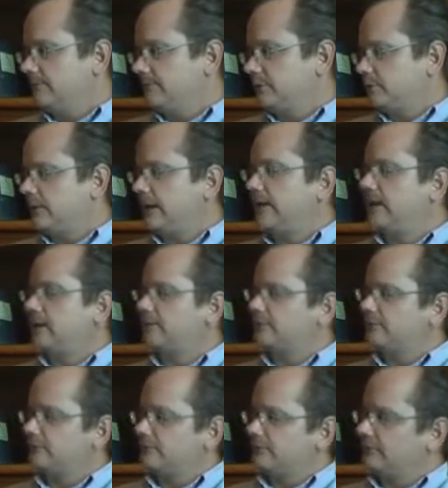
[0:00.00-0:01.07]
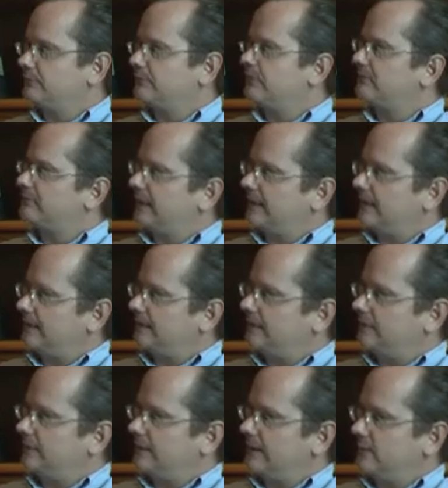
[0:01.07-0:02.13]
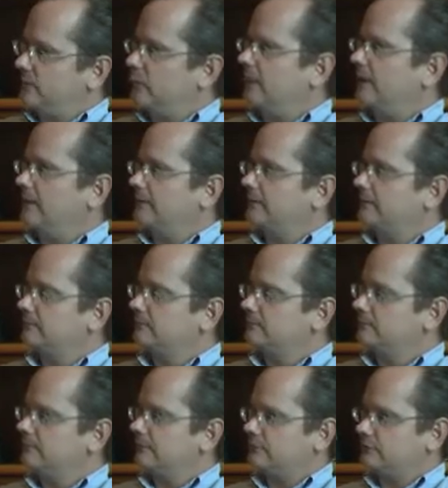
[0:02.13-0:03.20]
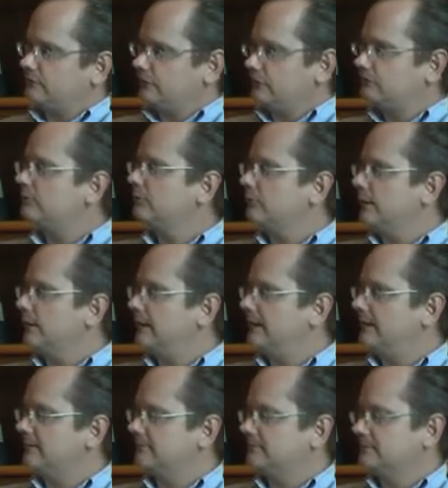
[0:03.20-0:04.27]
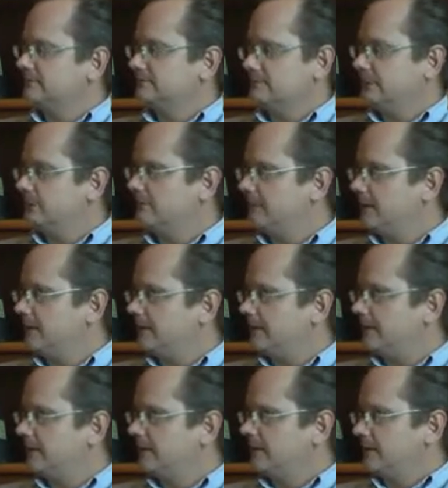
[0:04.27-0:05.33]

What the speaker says: great opportunities for value and wealth in the traditional way of money,